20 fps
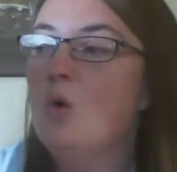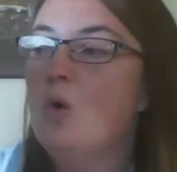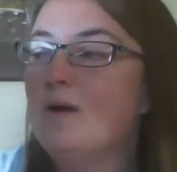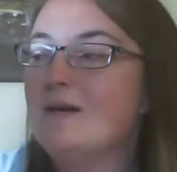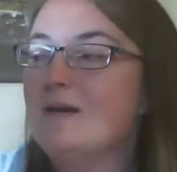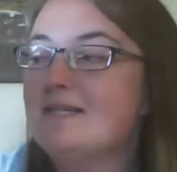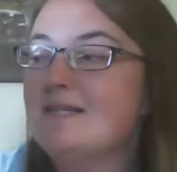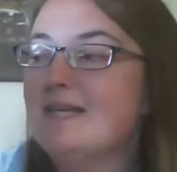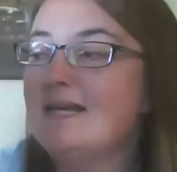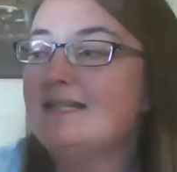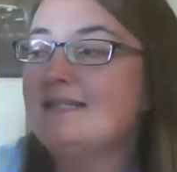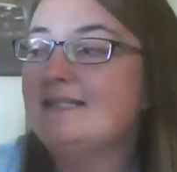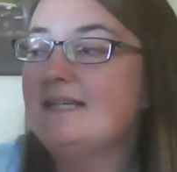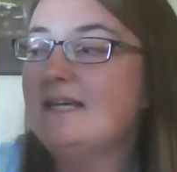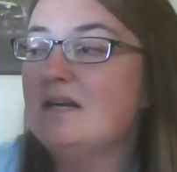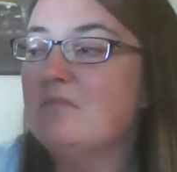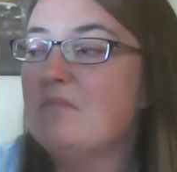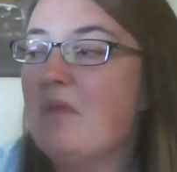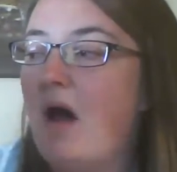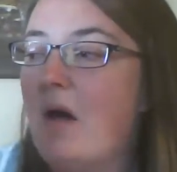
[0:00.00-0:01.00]
When Daisy
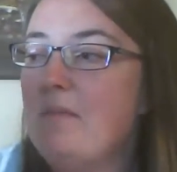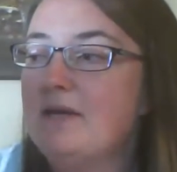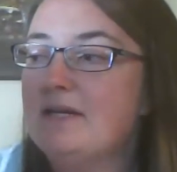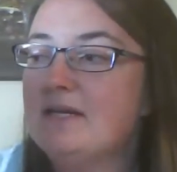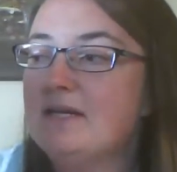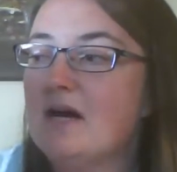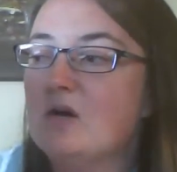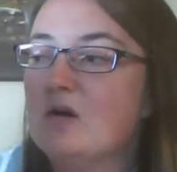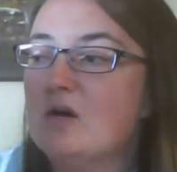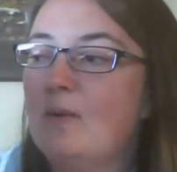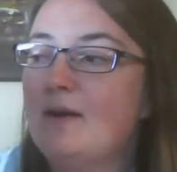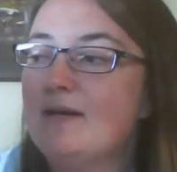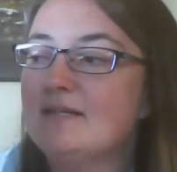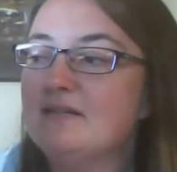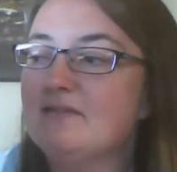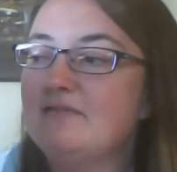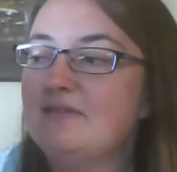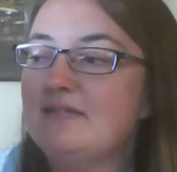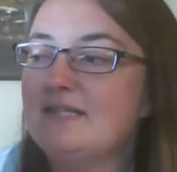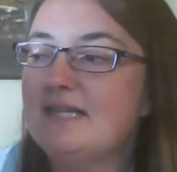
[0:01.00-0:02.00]
and Mama Duck went
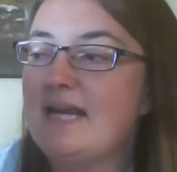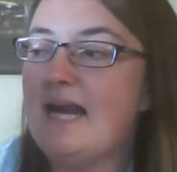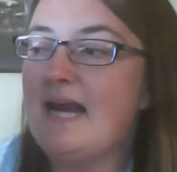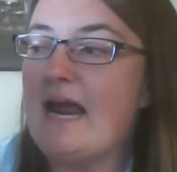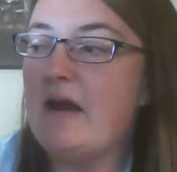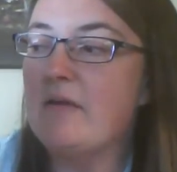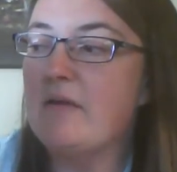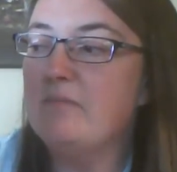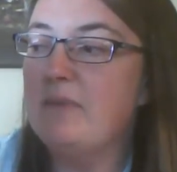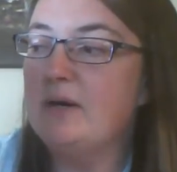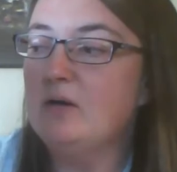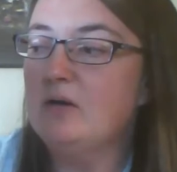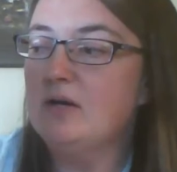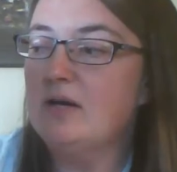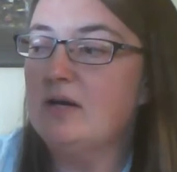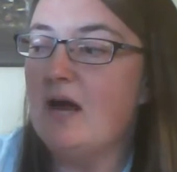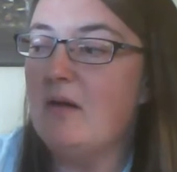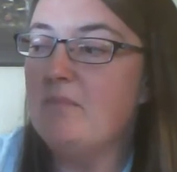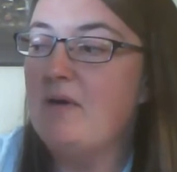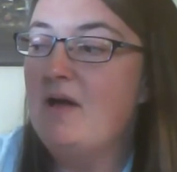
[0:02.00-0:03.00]
to visit Aunt
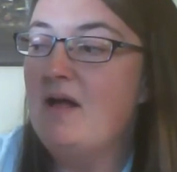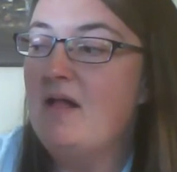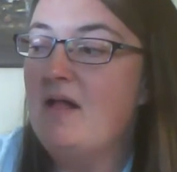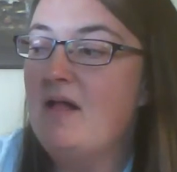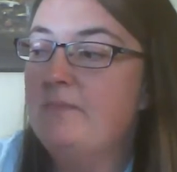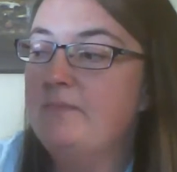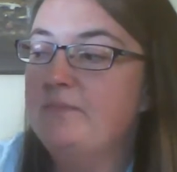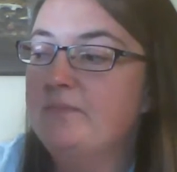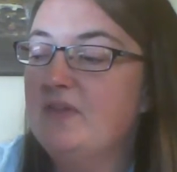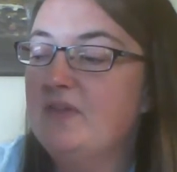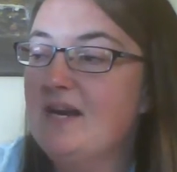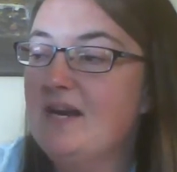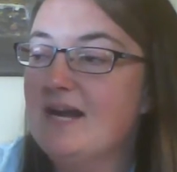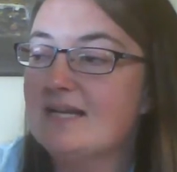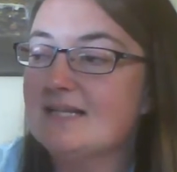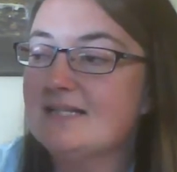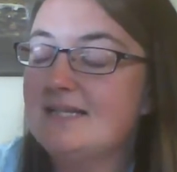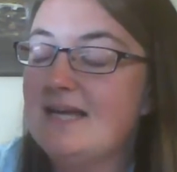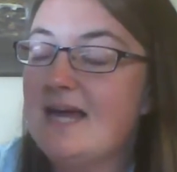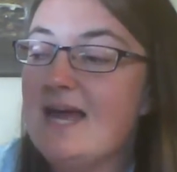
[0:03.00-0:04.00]
Buttercup the
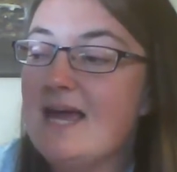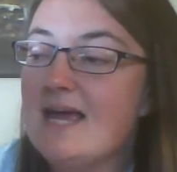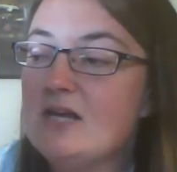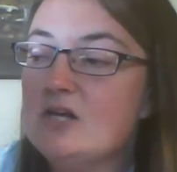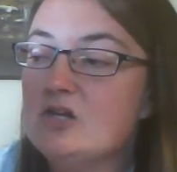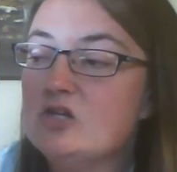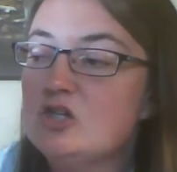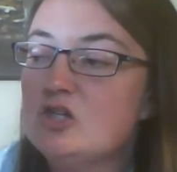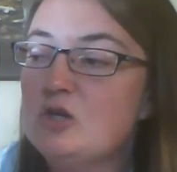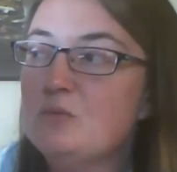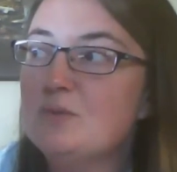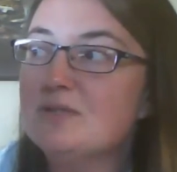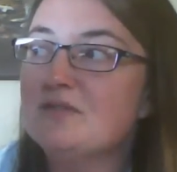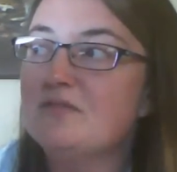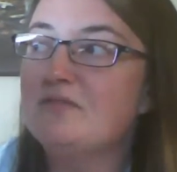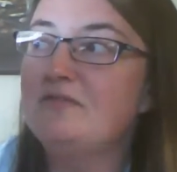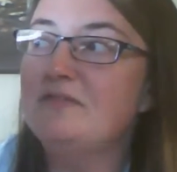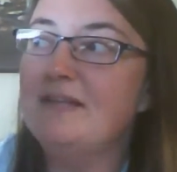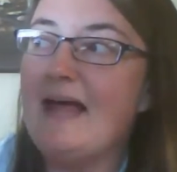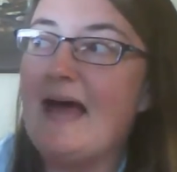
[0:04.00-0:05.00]
next day, she was
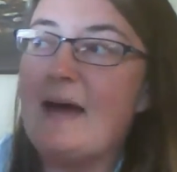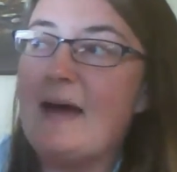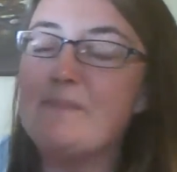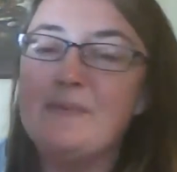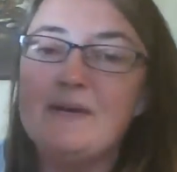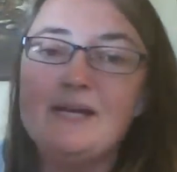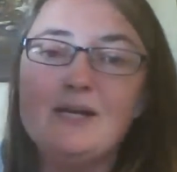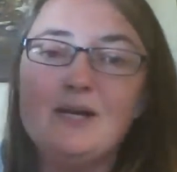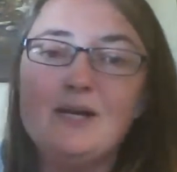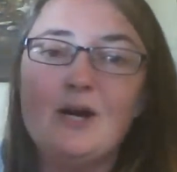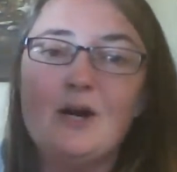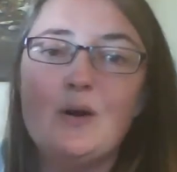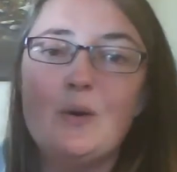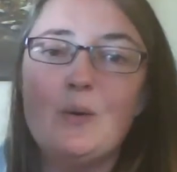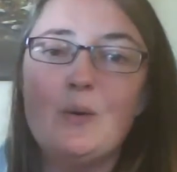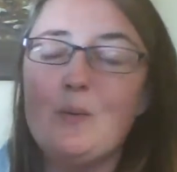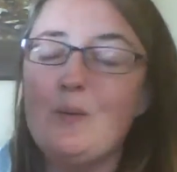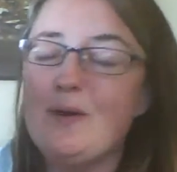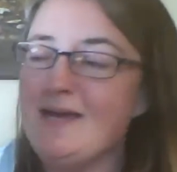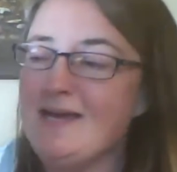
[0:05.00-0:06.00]
flapping
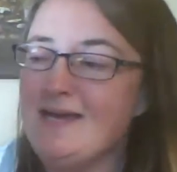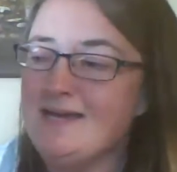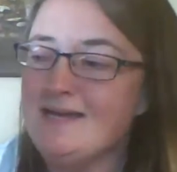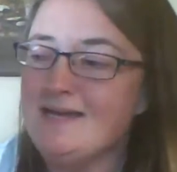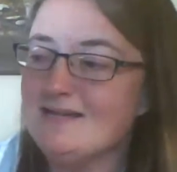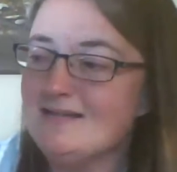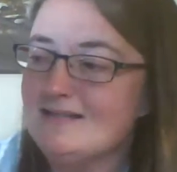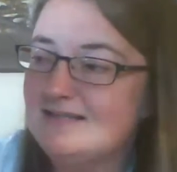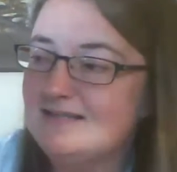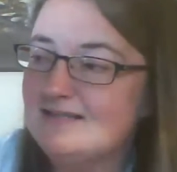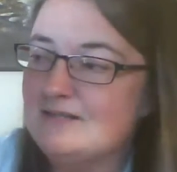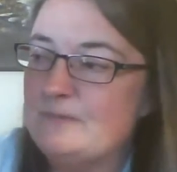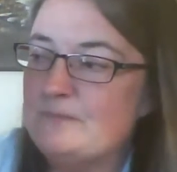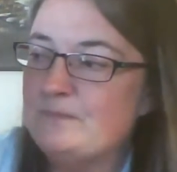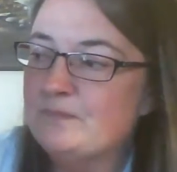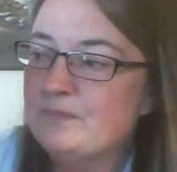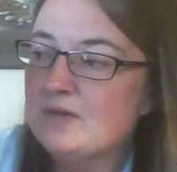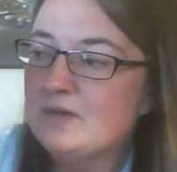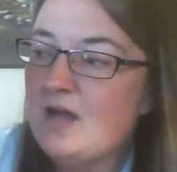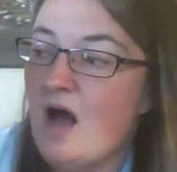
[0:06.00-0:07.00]
her wings.
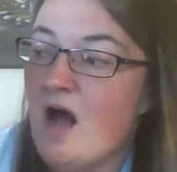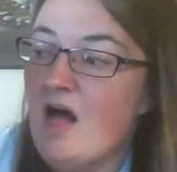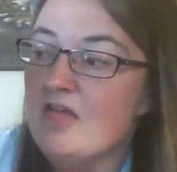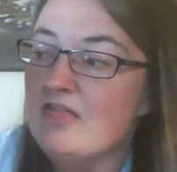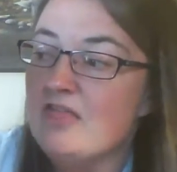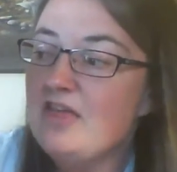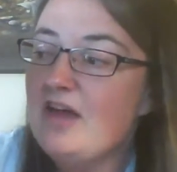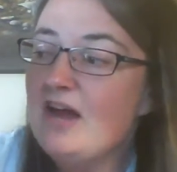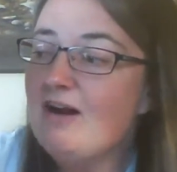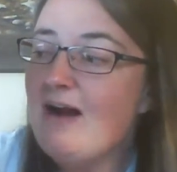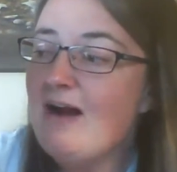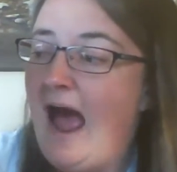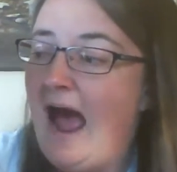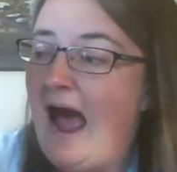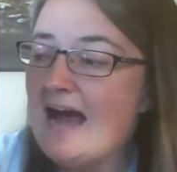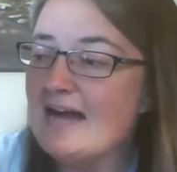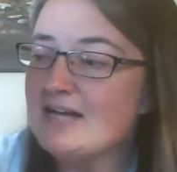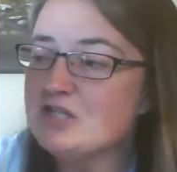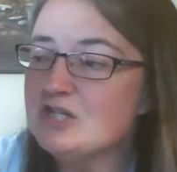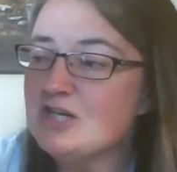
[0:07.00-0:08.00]
They're
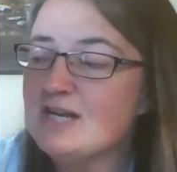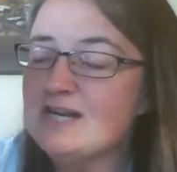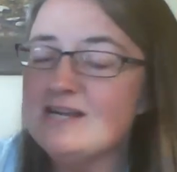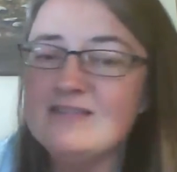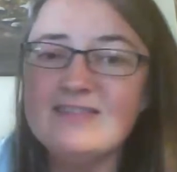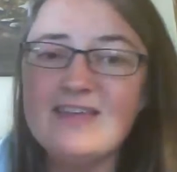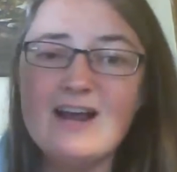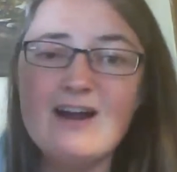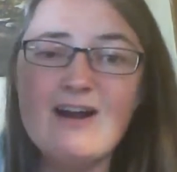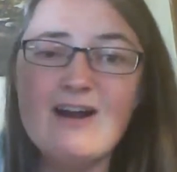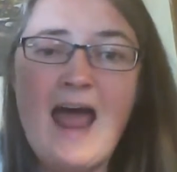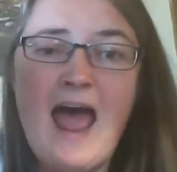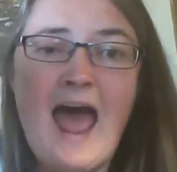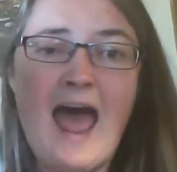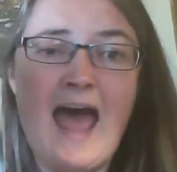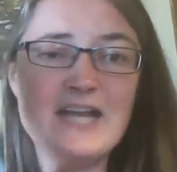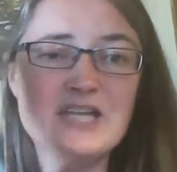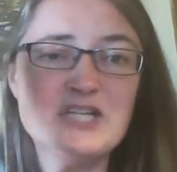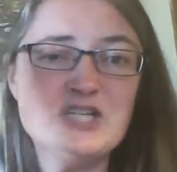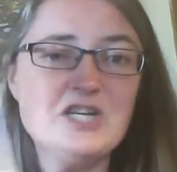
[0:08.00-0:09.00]

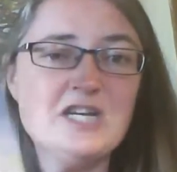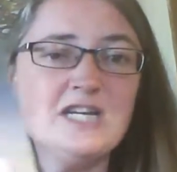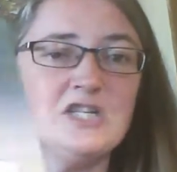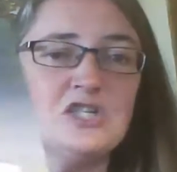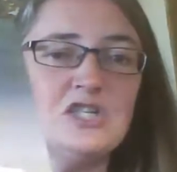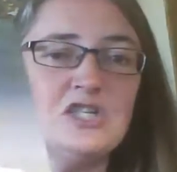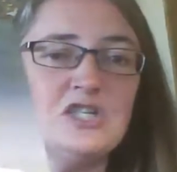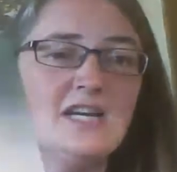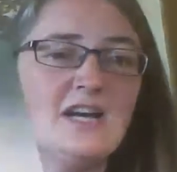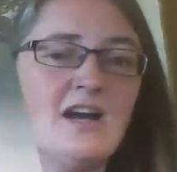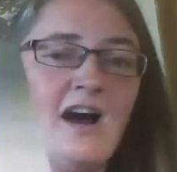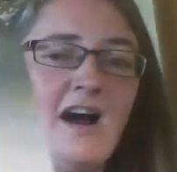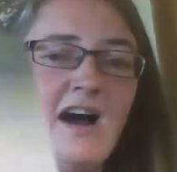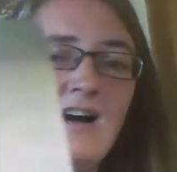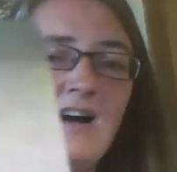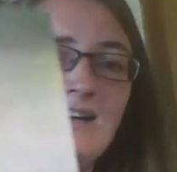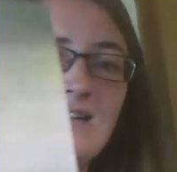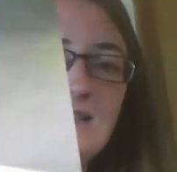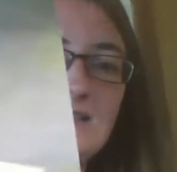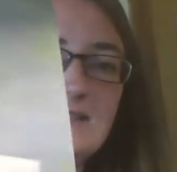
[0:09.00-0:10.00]
hatching, she
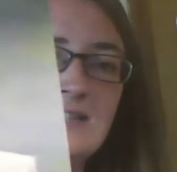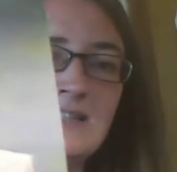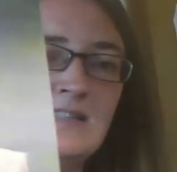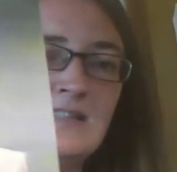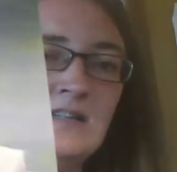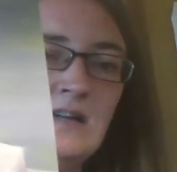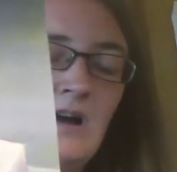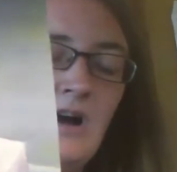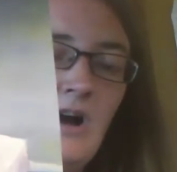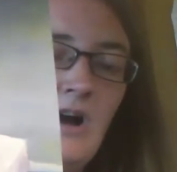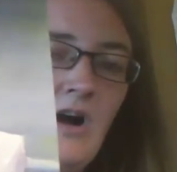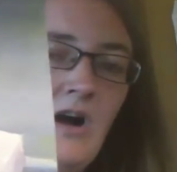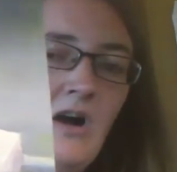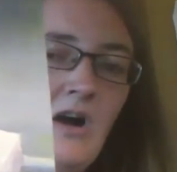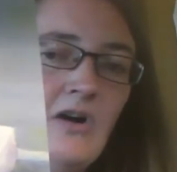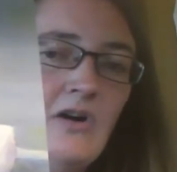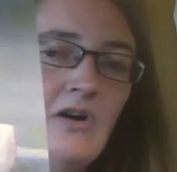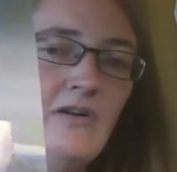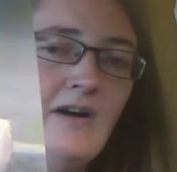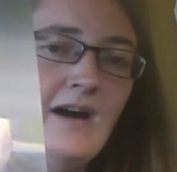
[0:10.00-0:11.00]
called.
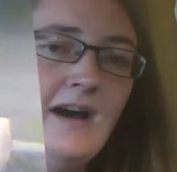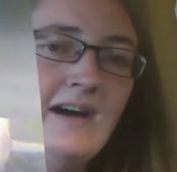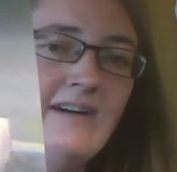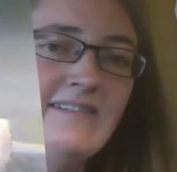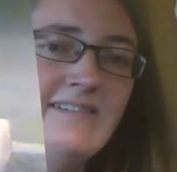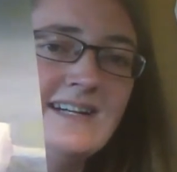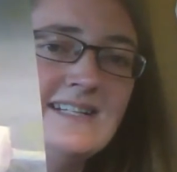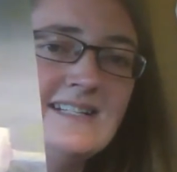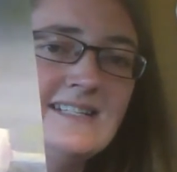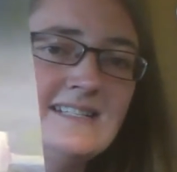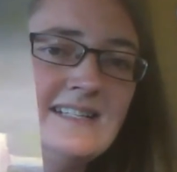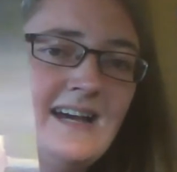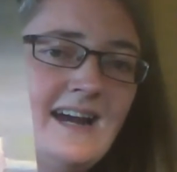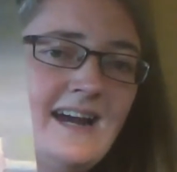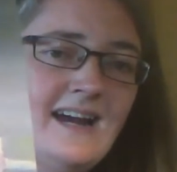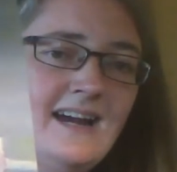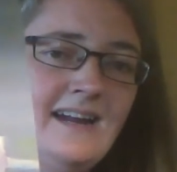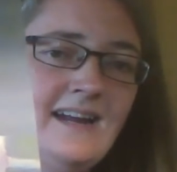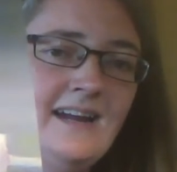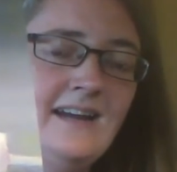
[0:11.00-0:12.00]
Oh, how
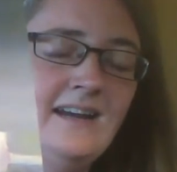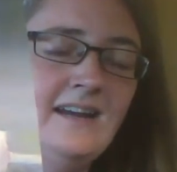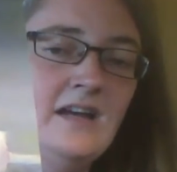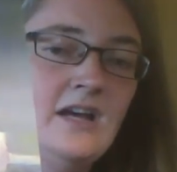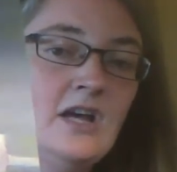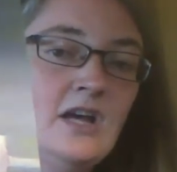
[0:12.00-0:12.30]
exciting.